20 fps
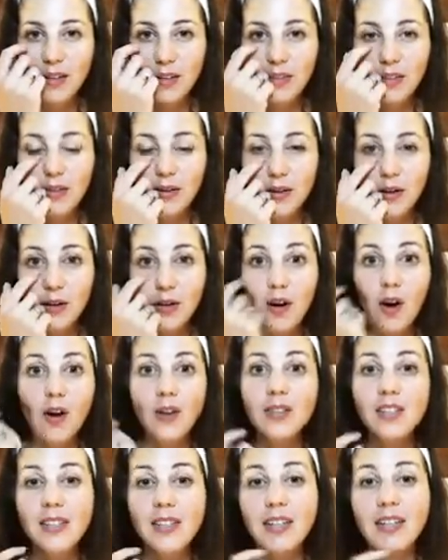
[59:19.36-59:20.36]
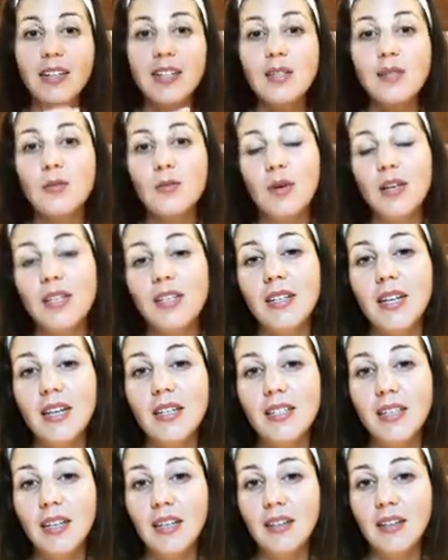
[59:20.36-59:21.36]
the content is
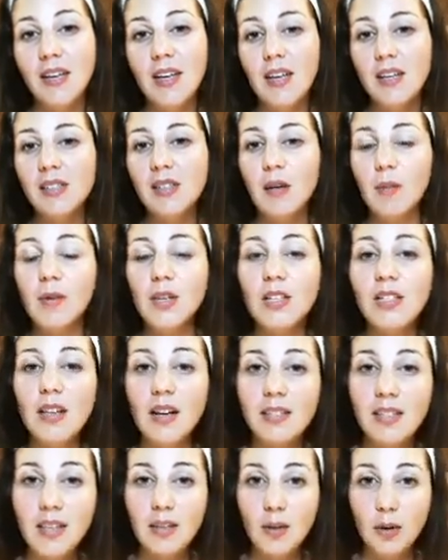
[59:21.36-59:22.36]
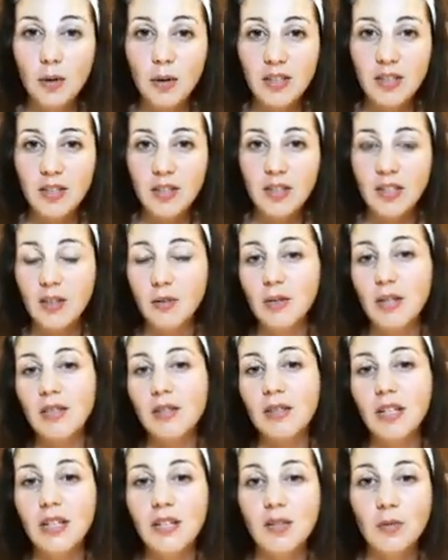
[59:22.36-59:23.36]
resonating. Someone is asking a question, it
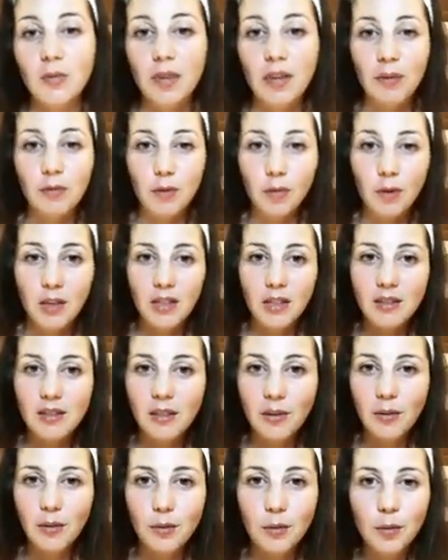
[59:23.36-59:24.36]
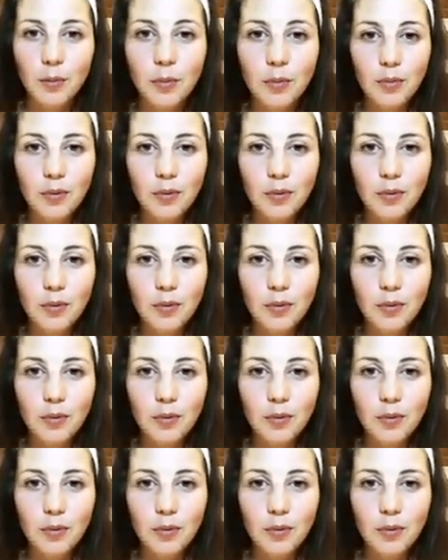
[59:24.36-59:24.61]
resonates with everyone else in the group.